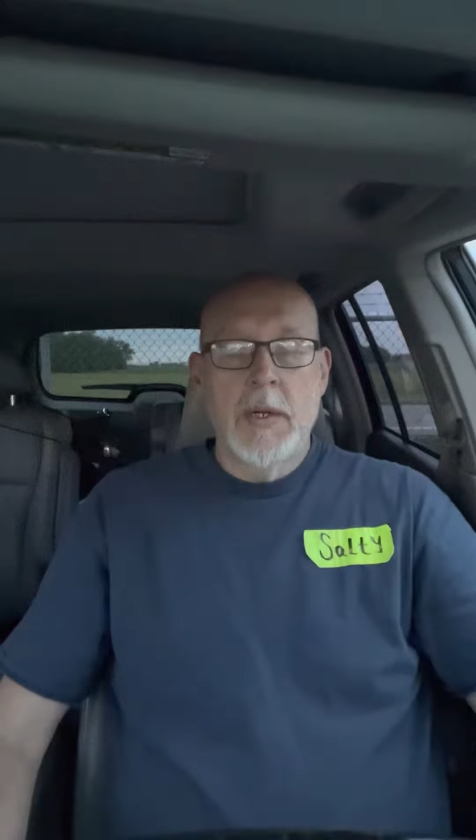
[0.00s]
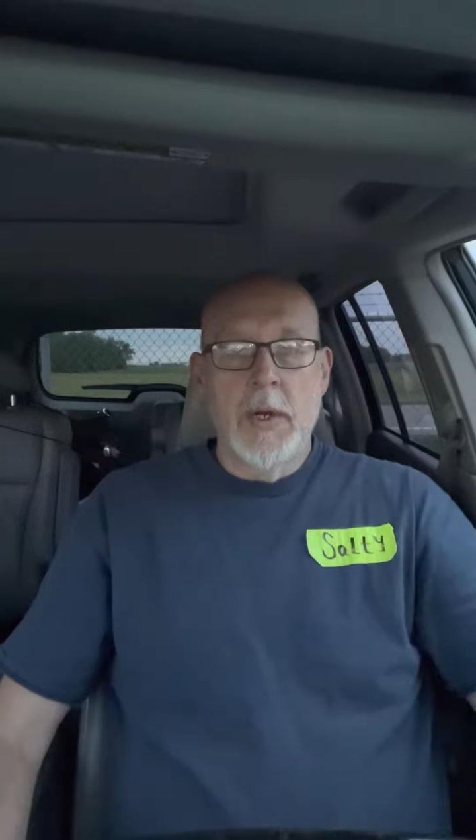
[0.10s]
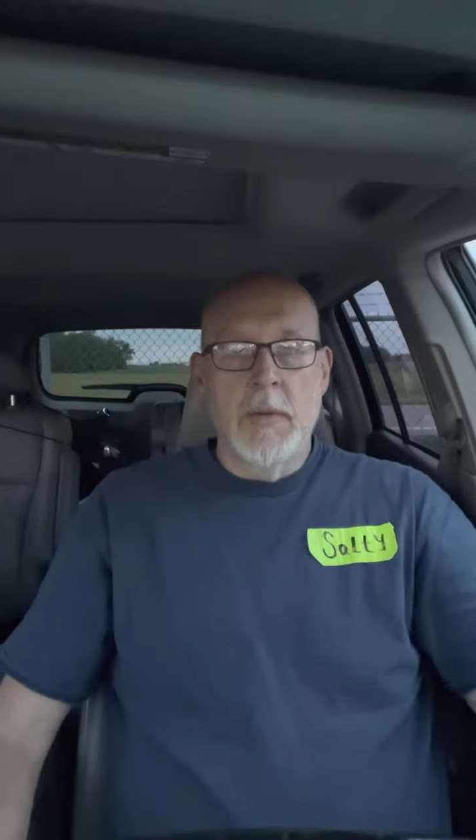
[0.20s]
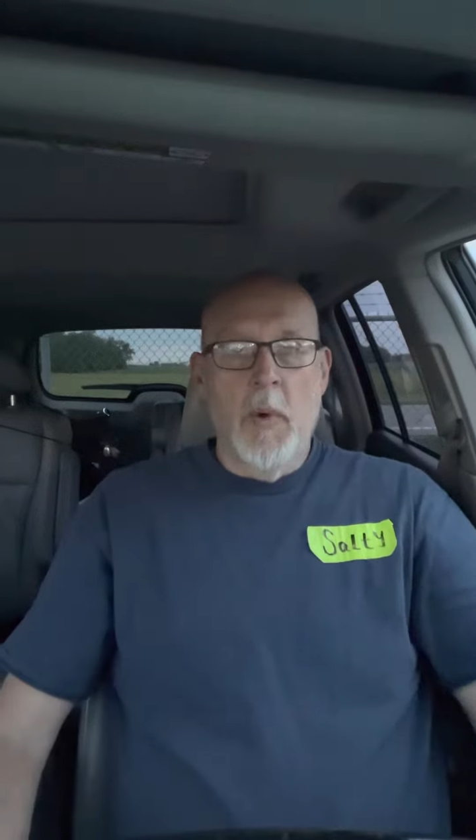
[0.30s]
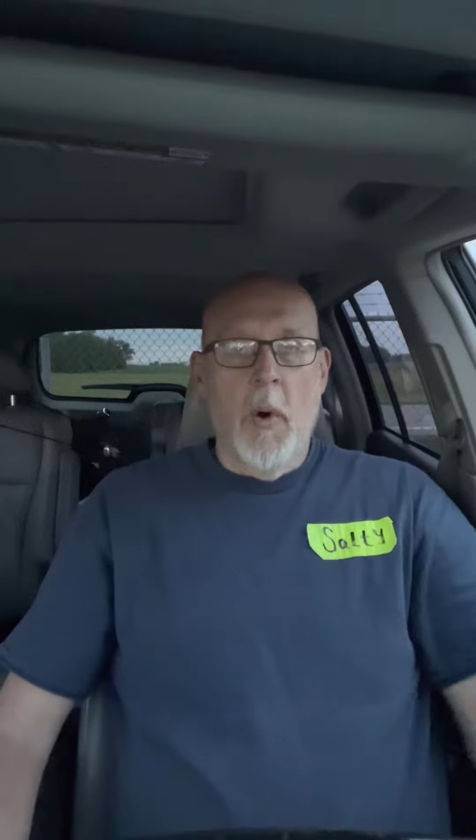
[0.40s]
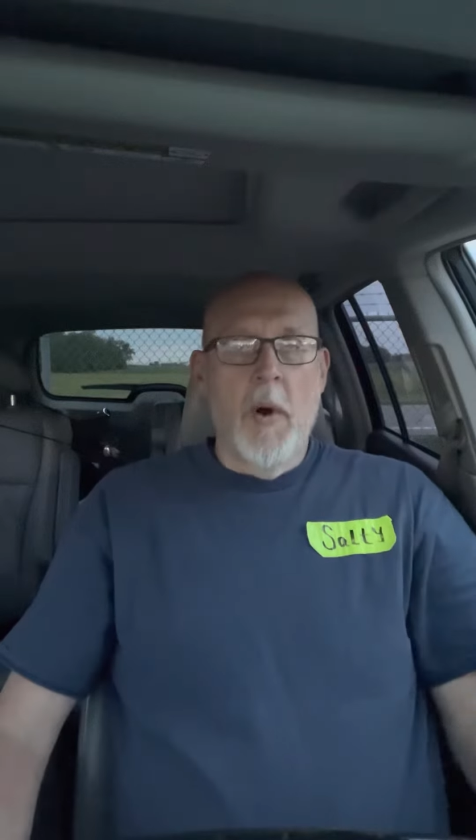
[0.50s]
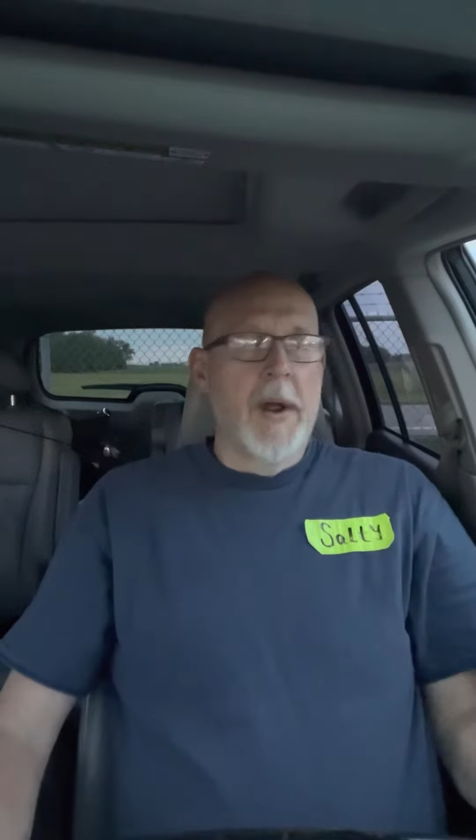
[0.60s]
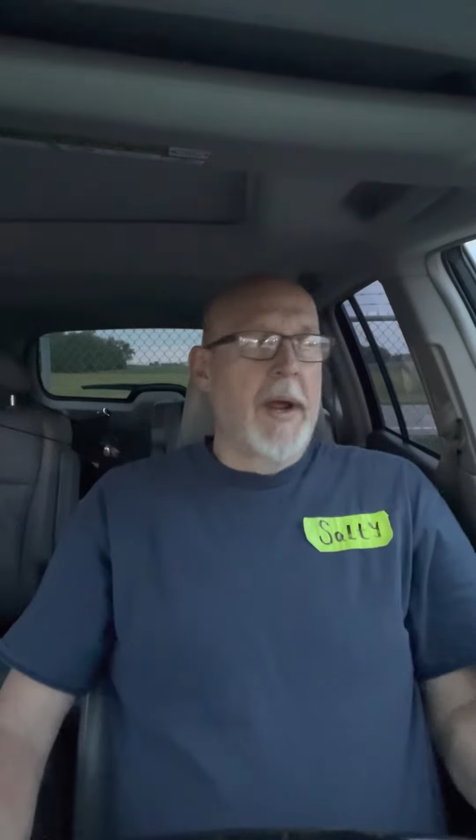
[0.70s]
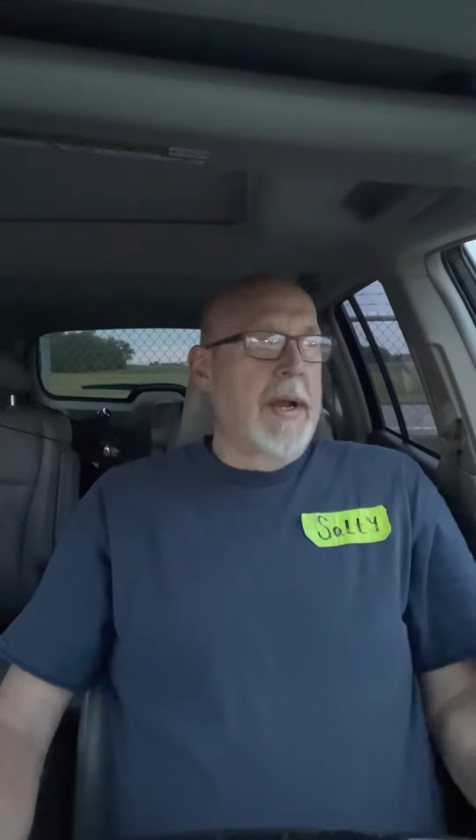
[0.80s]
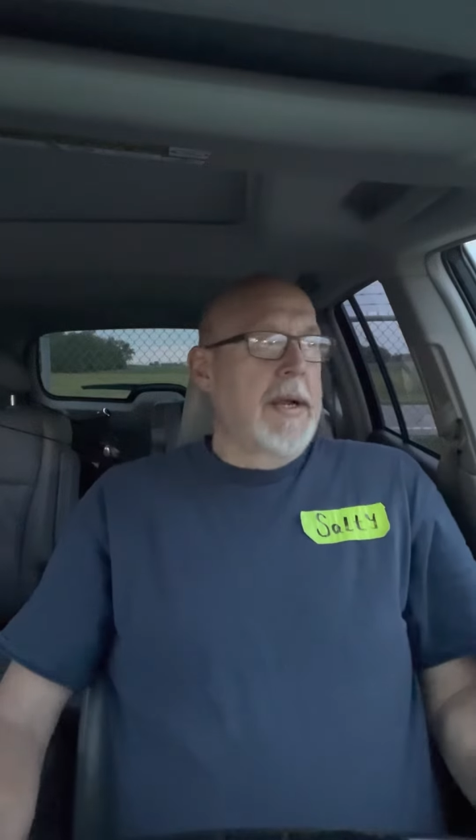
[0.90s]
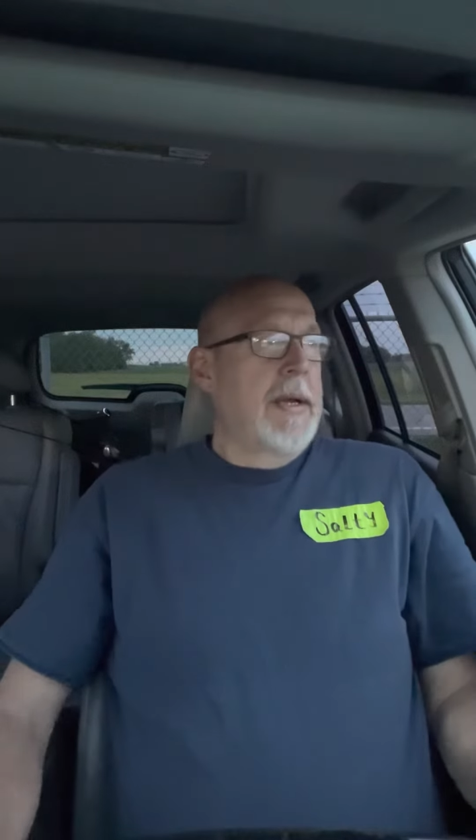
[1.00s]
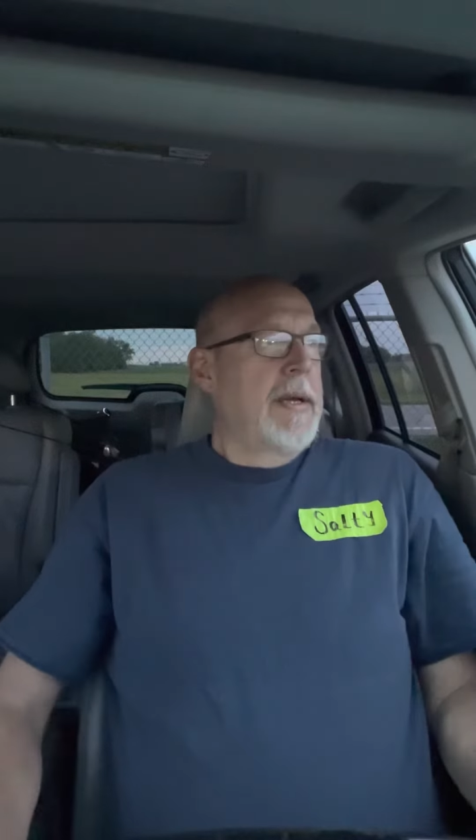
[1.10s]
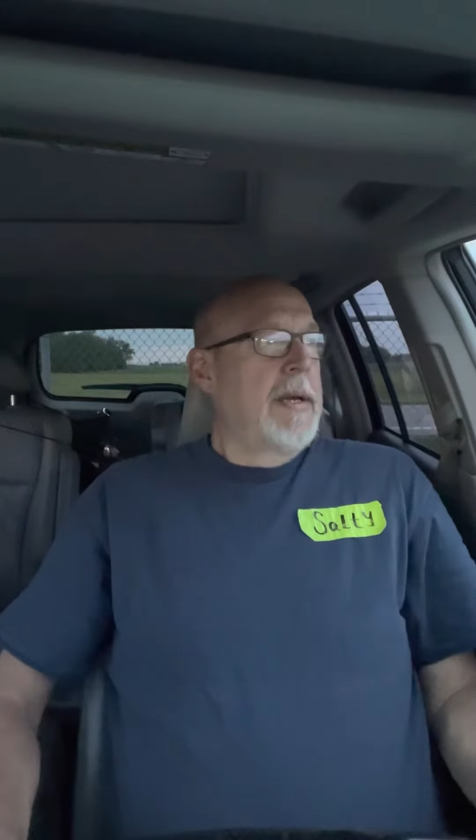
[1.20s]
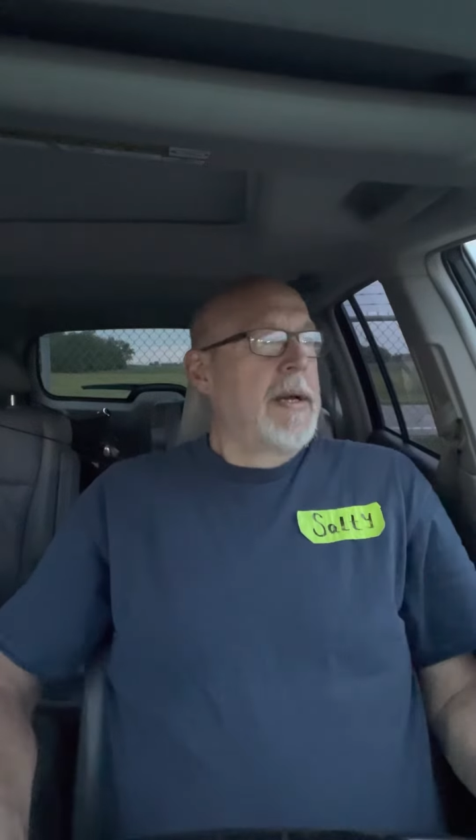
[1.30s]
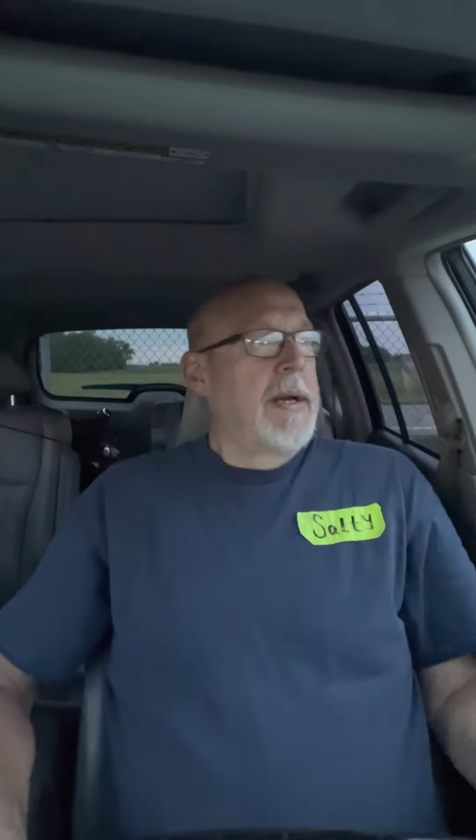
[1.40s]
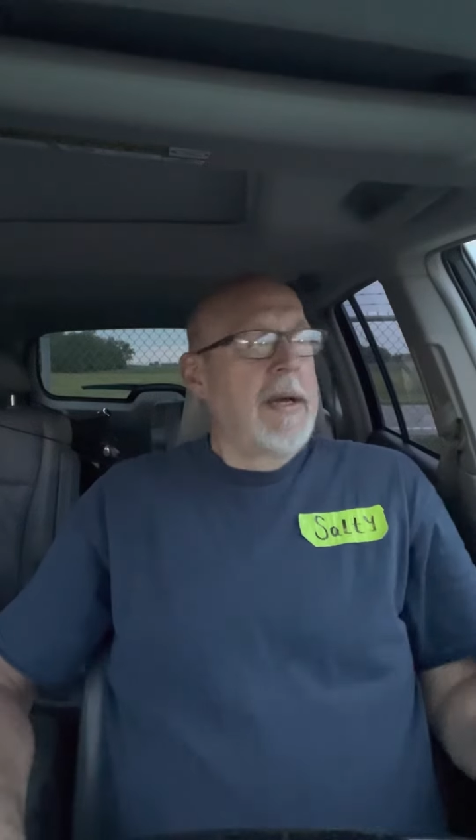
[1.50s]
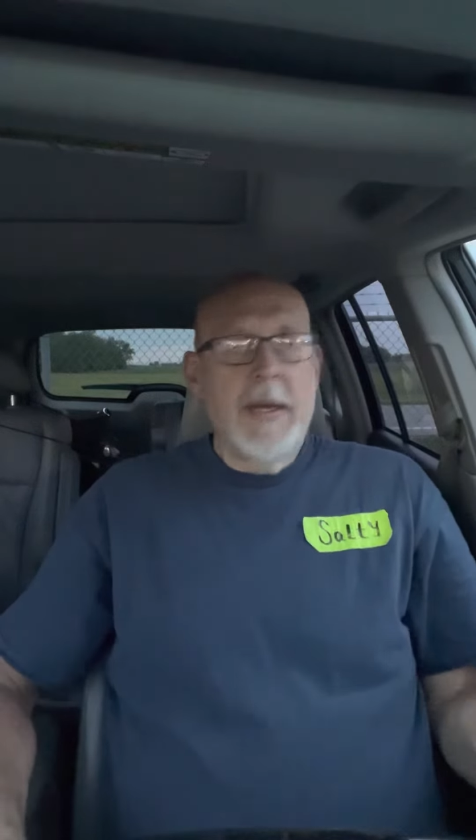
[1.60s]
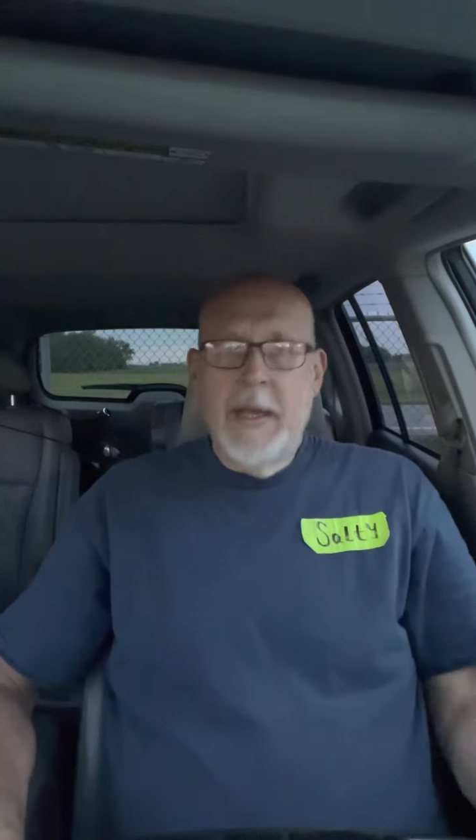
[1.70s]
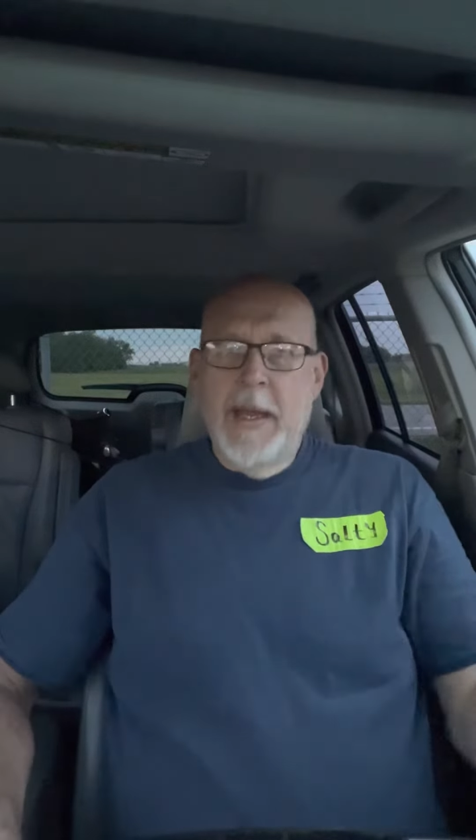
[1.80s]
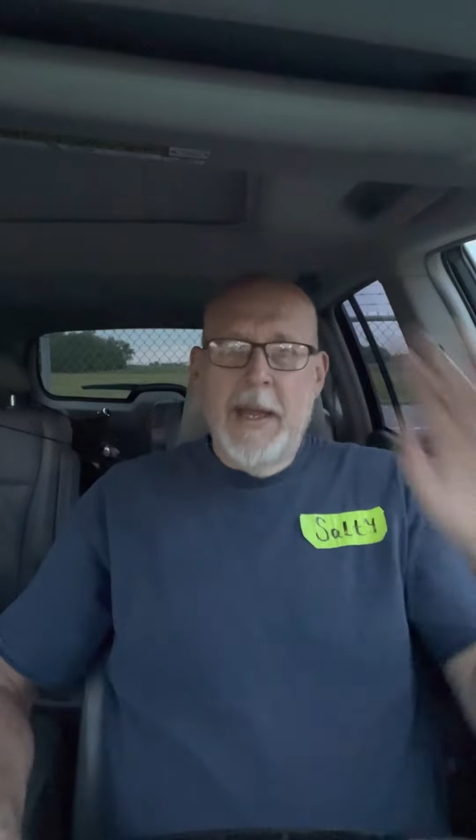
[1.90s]
Good morning.
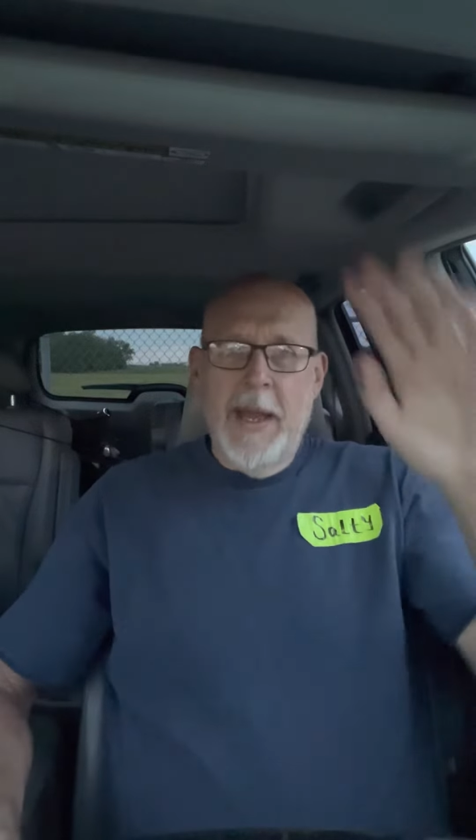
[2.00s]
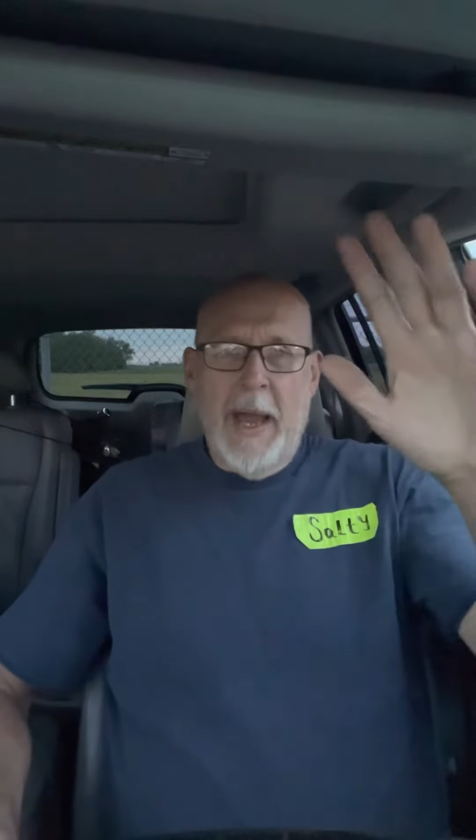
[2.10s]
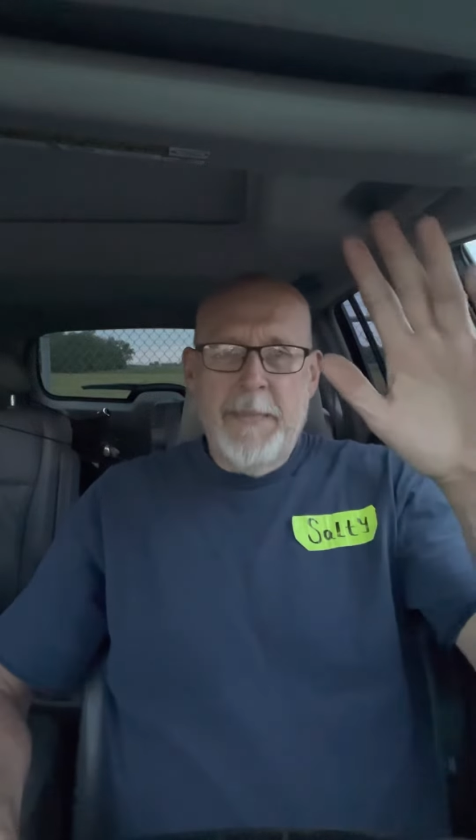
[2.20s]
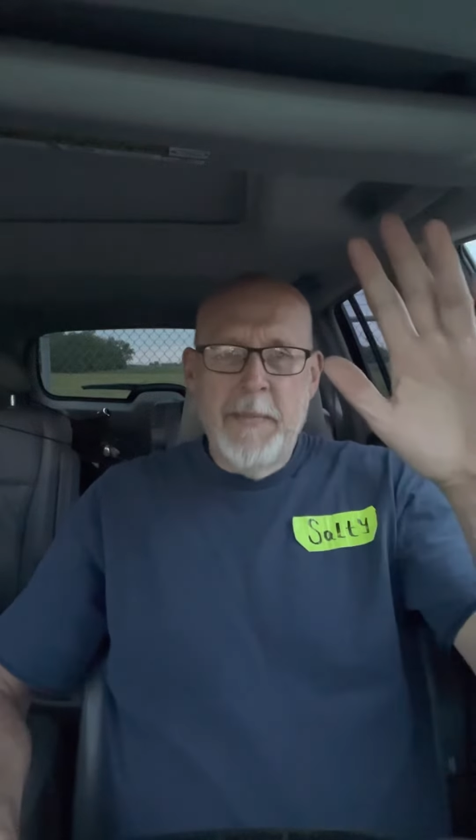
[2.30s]
Happy